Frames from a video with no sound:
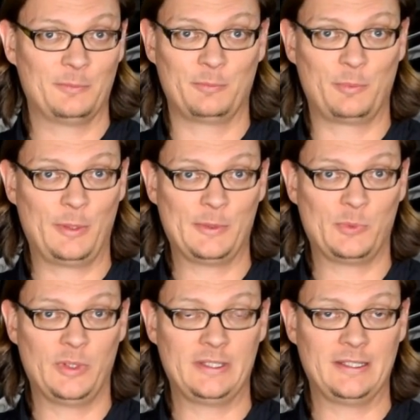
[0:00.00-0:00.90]
pretty much
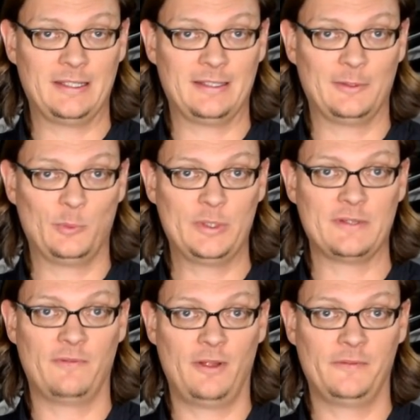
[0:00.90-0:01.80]
what is
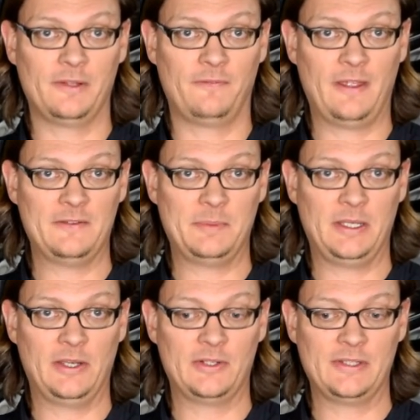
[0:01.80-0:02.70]
involved in the
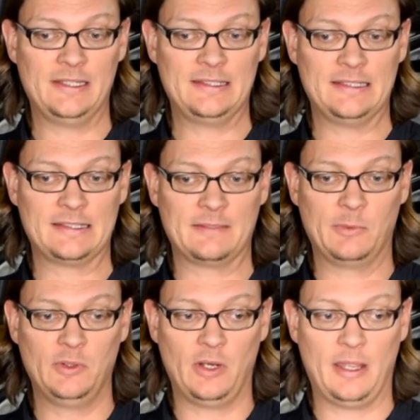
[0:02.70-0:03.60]
5-speed gear sets. It's some
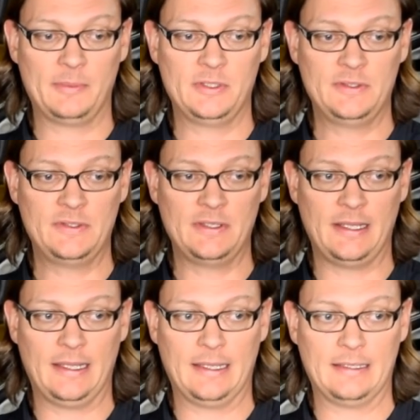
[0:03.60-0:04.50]
good options,
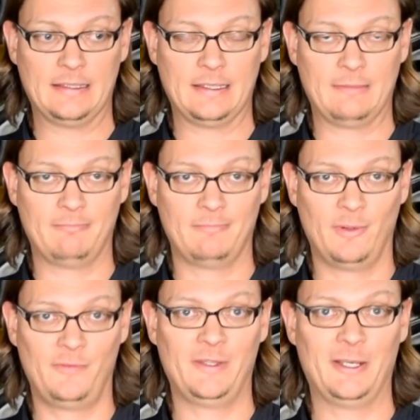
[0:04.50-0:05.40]
and
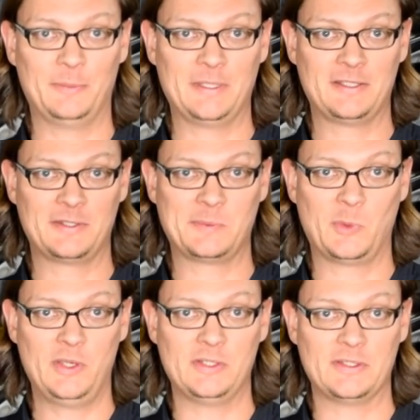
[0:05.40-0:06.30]
hopefully that helps answer some
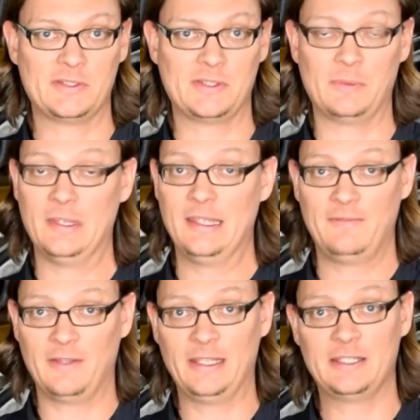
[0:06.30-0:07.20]
questions. So
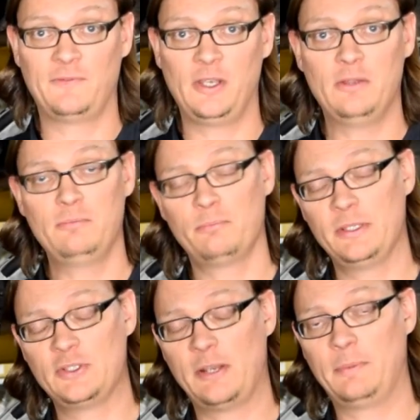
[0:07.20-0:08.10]
if you like this video,
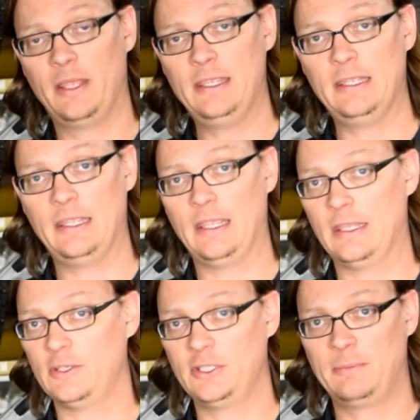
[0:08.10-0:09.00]
please drop a like
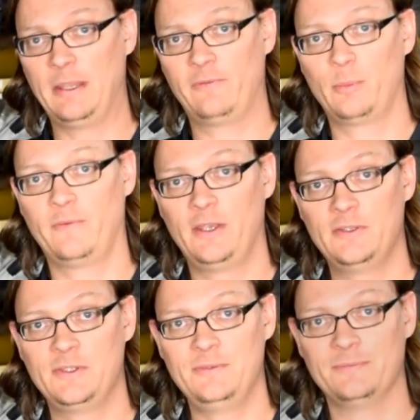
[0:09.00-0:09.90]
and check back for more
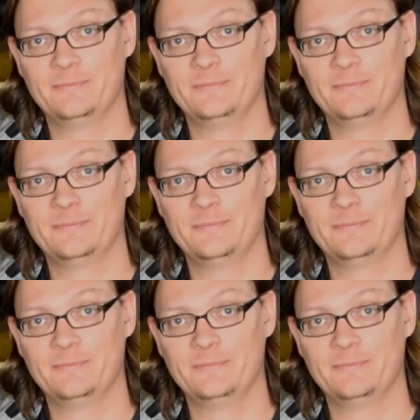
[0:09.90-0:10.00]
videos soon.